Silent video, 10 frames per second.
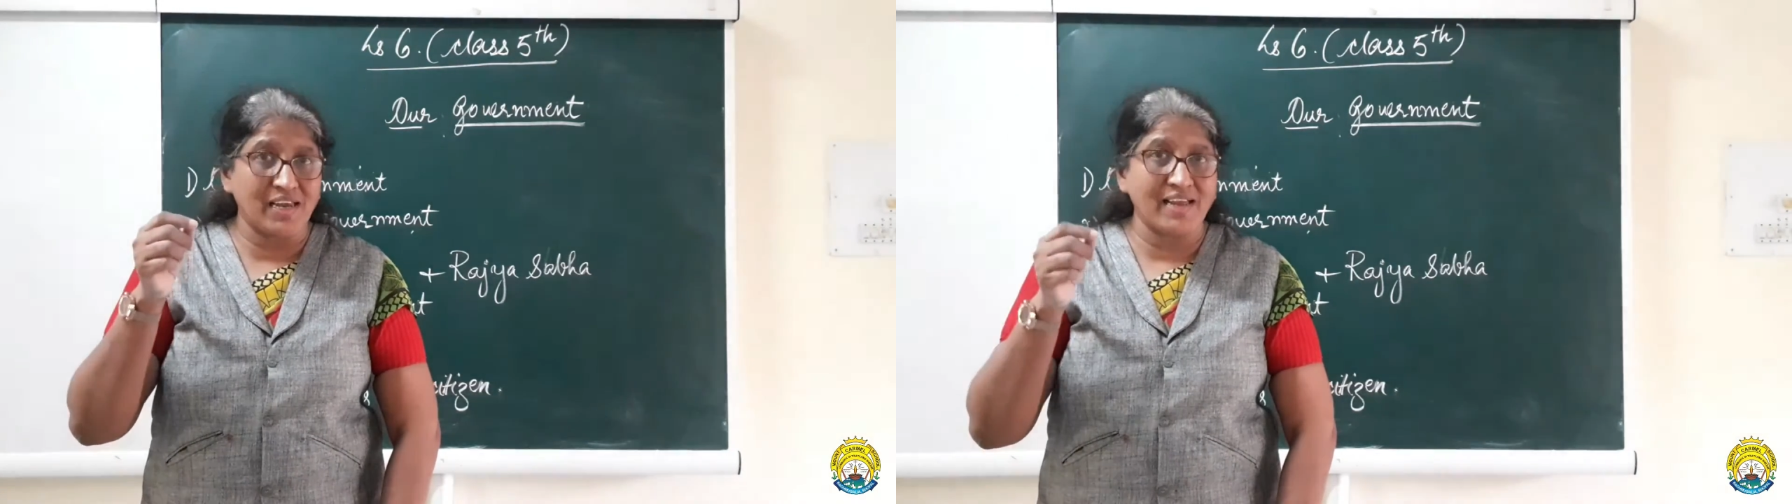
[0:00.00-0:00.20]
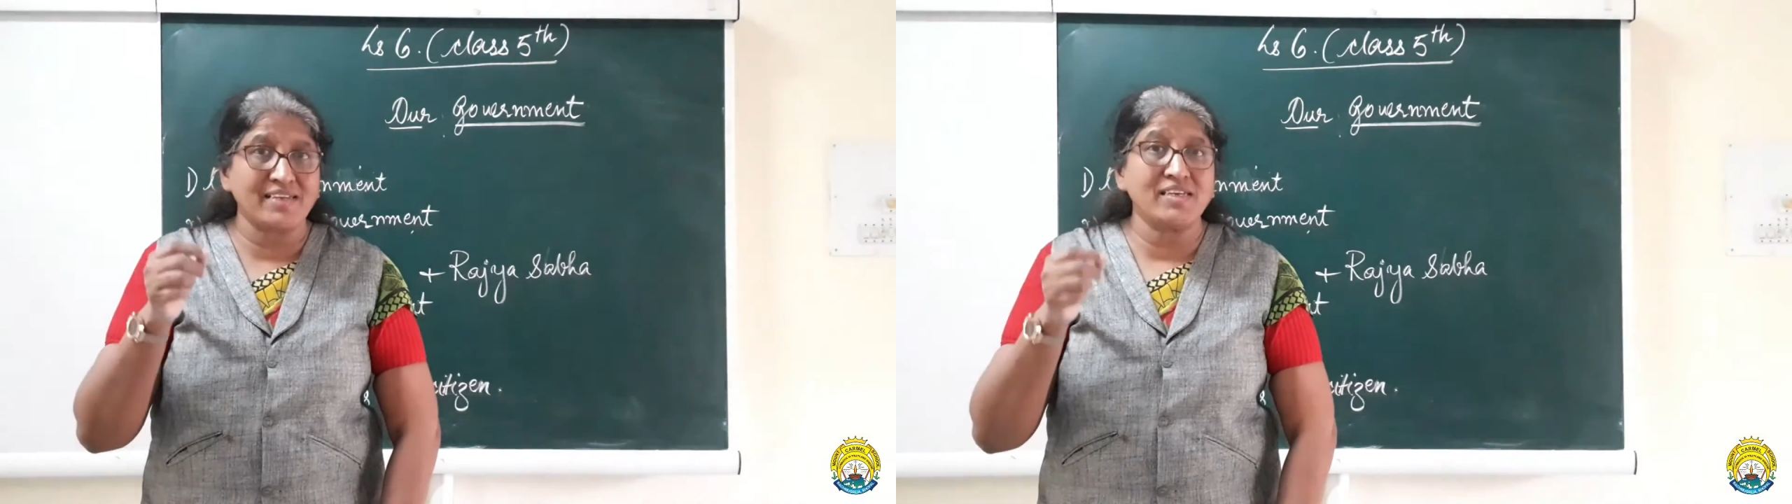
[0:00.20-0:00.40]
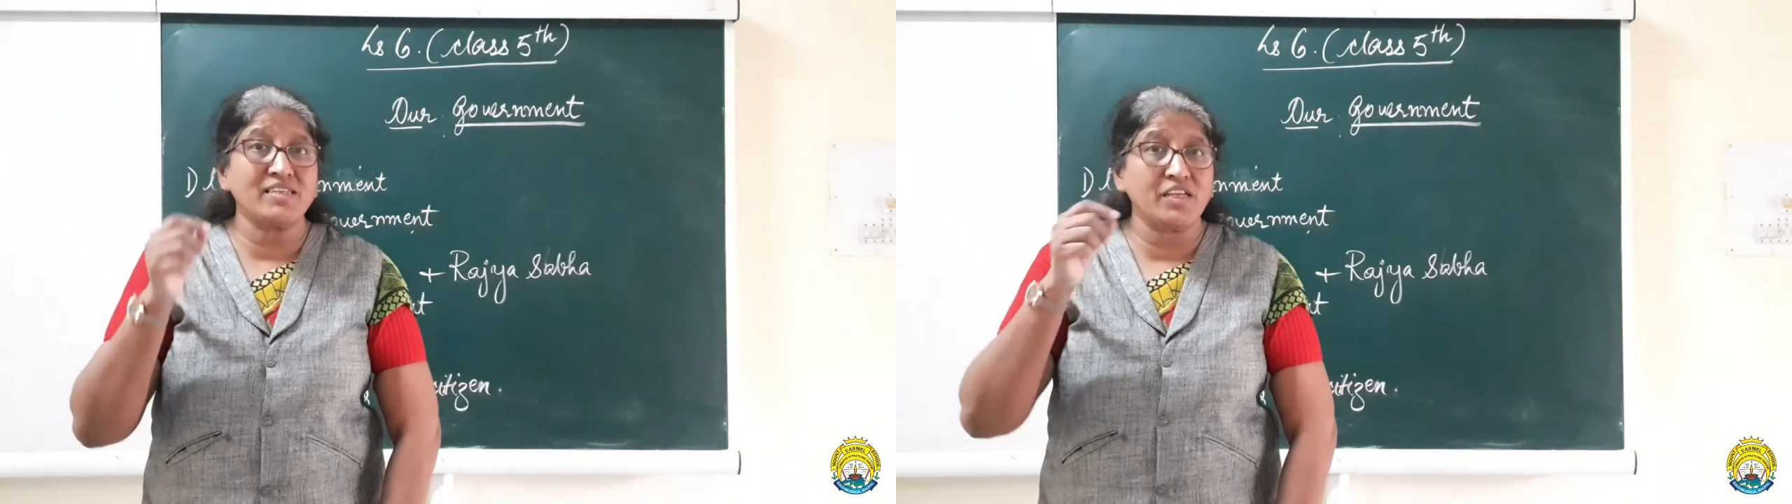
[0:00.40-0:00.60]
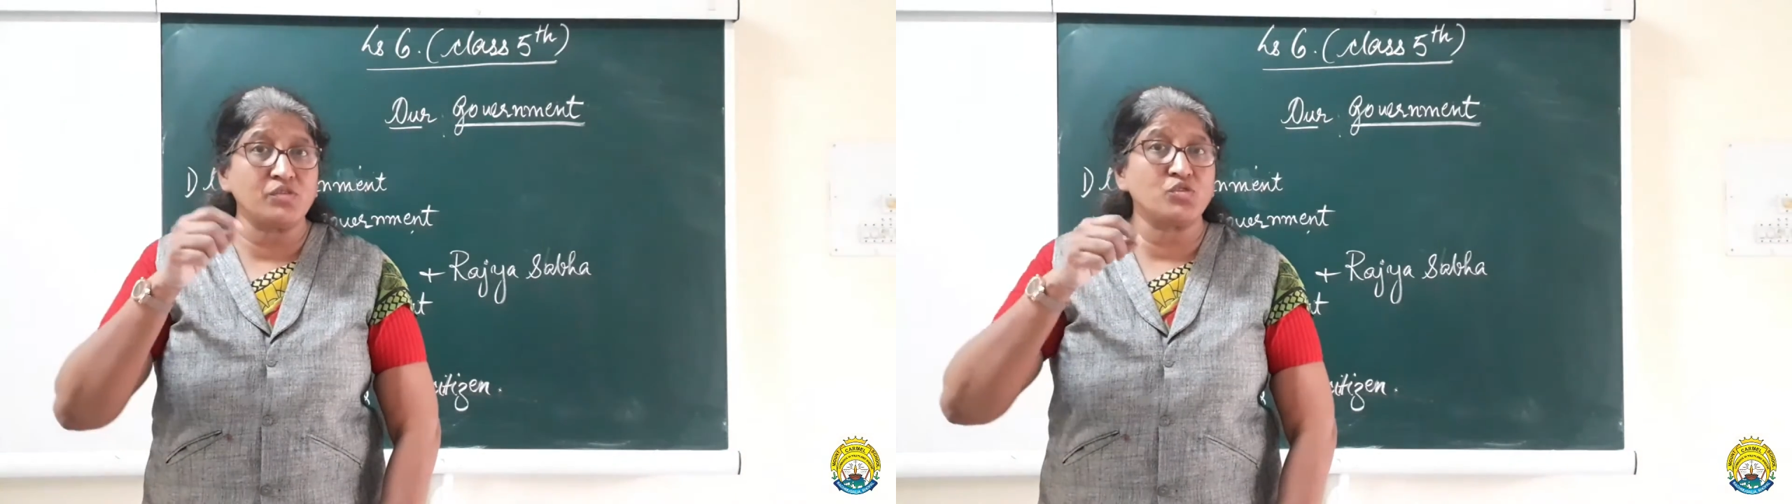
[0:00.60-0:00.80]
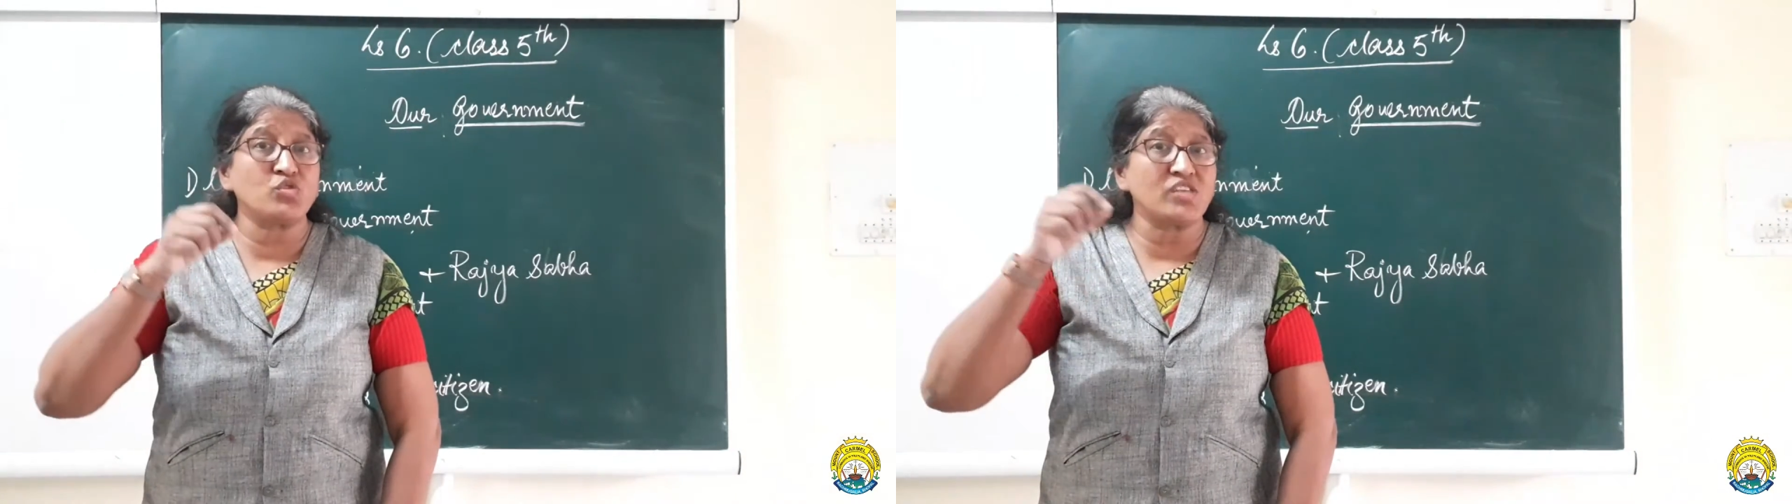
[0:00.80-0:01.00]
elected, they
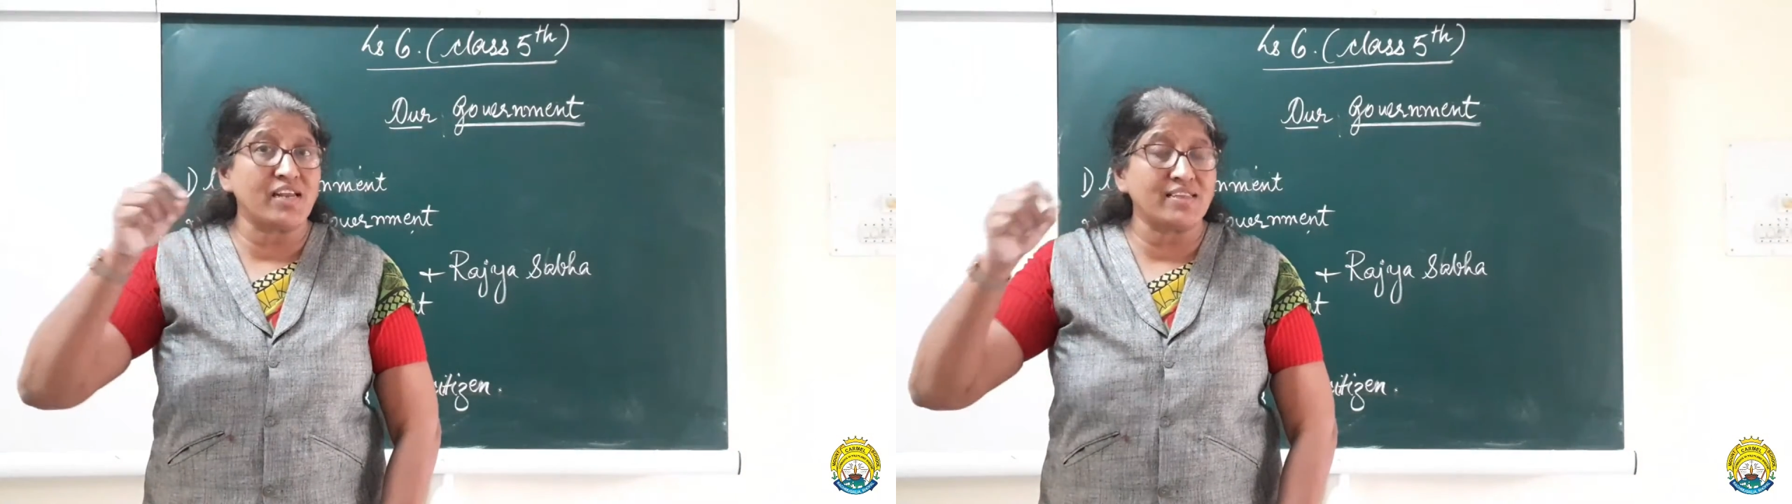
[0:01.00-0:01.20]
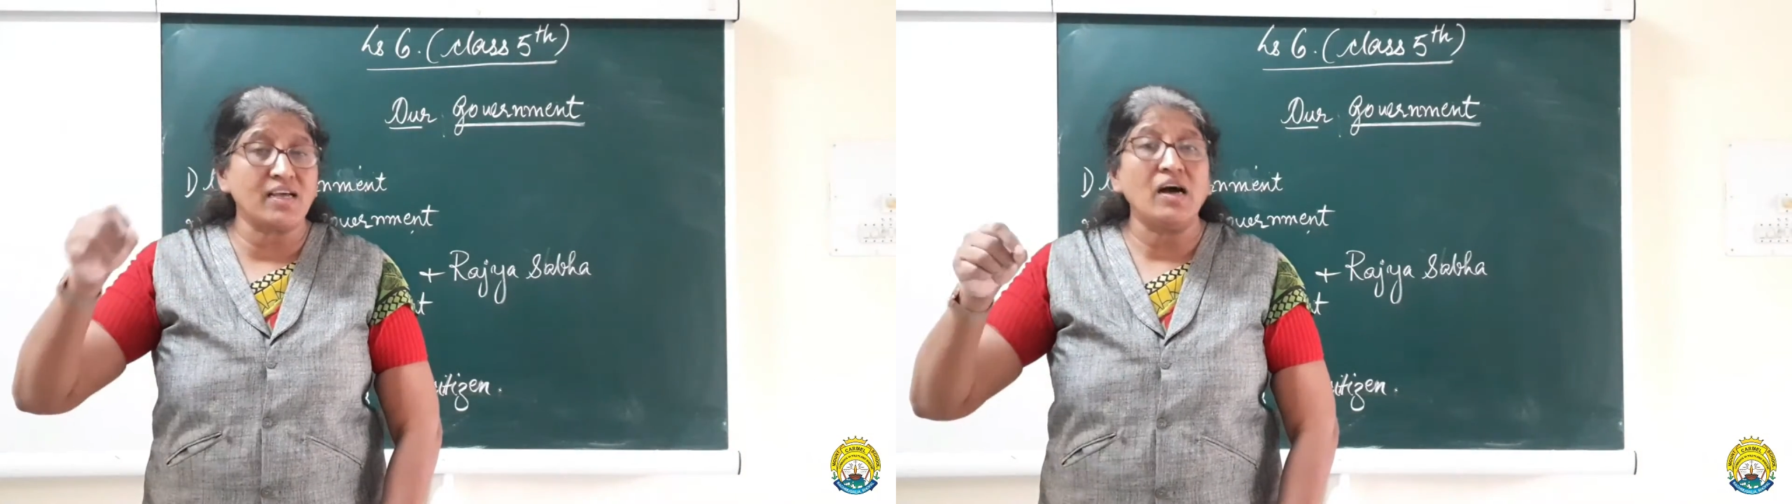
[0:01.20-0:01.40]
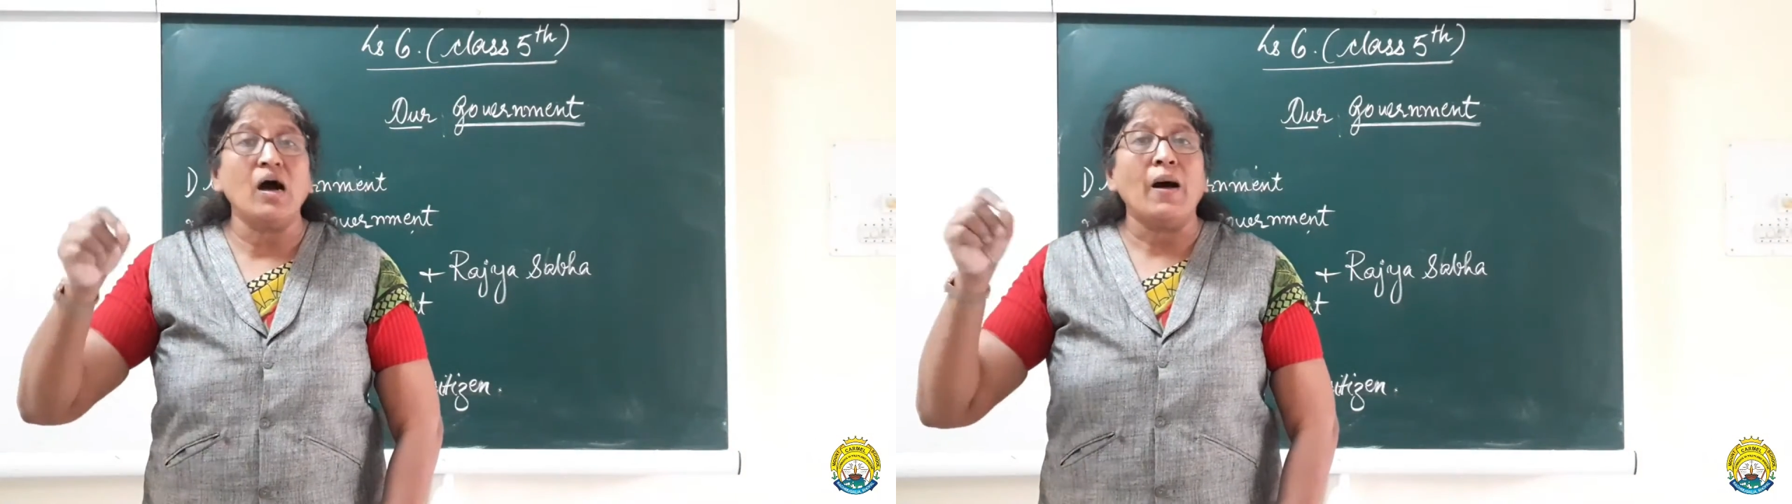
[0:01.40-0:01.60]
used to select the